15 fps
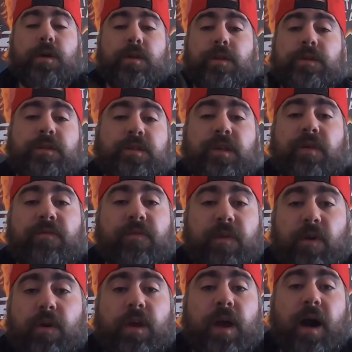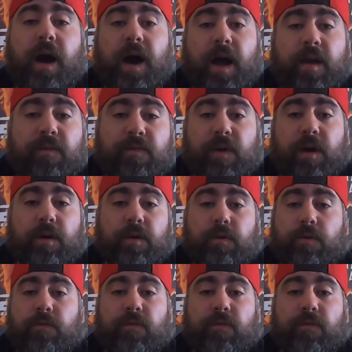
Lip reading: this is a very high valued,